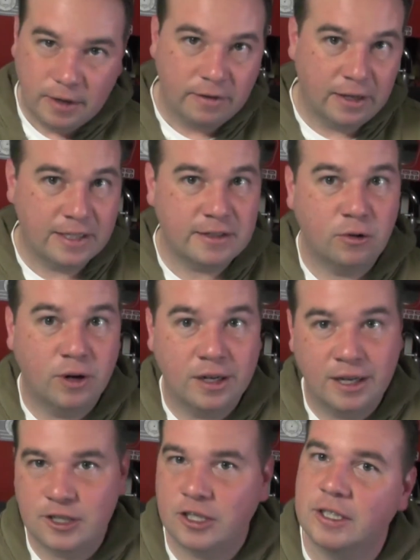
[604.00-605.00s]
last
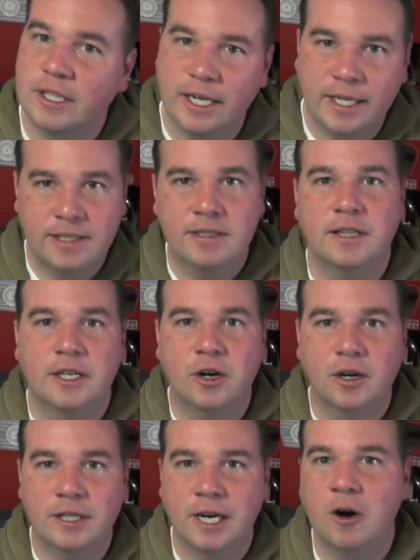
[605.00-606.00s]
chronologically is the
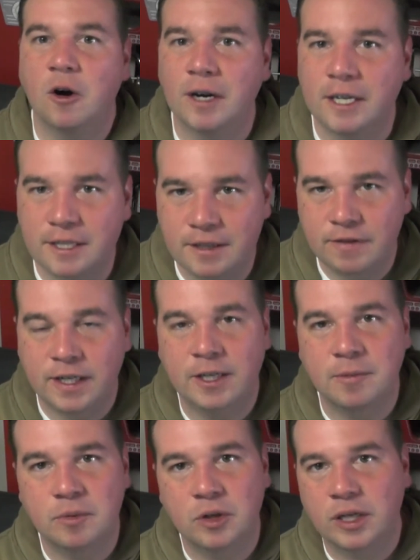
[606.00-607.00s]
Dark Tower. It is the final
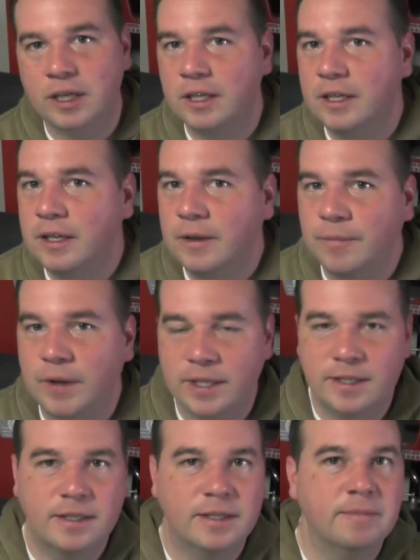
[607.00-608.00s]
book.
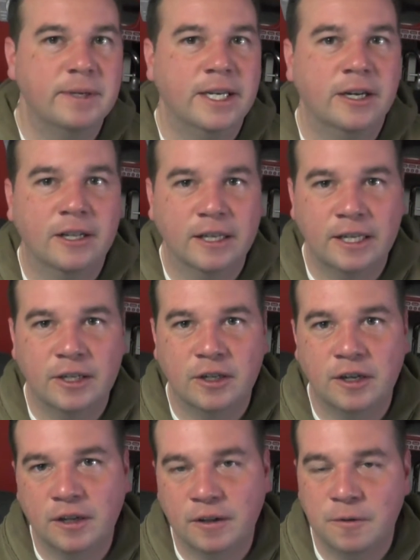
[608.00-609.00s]
It's the BL end
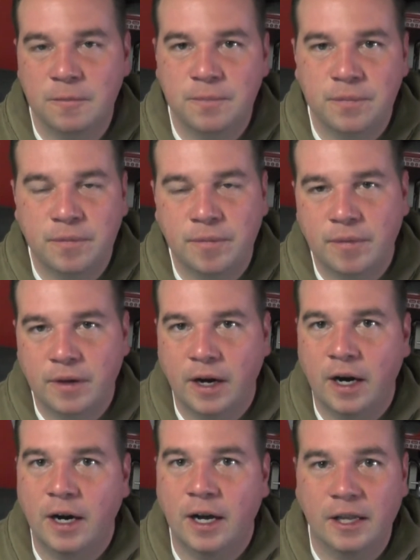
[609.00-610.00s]
all.
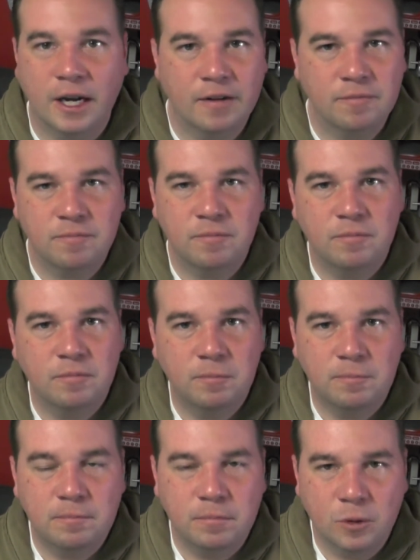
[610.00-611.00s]
Uh, a lot of
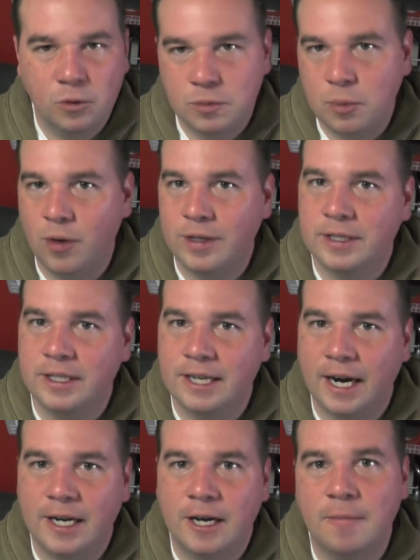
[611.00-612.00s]
loose points get
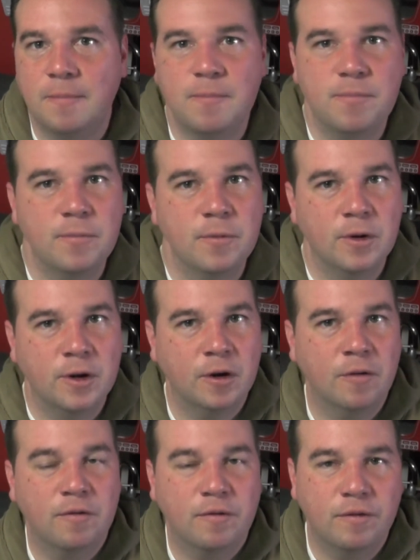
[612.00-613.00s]
tied up. You
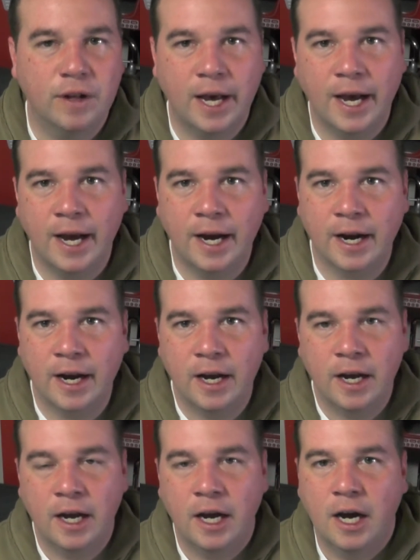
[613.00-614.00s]
know, Flagg,
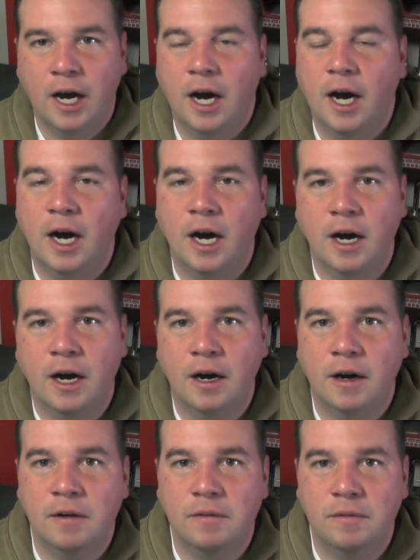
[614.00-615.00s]

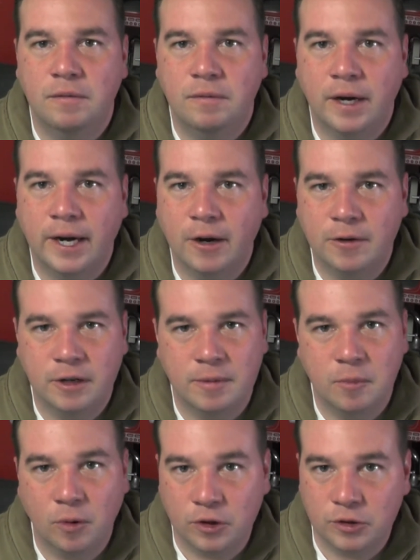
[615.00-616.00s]
uh, a character named
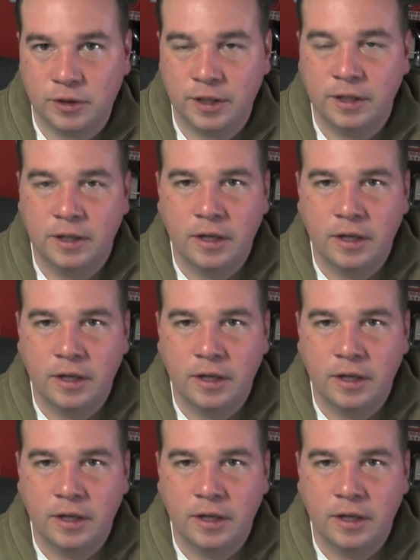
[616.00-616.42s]
Mordred,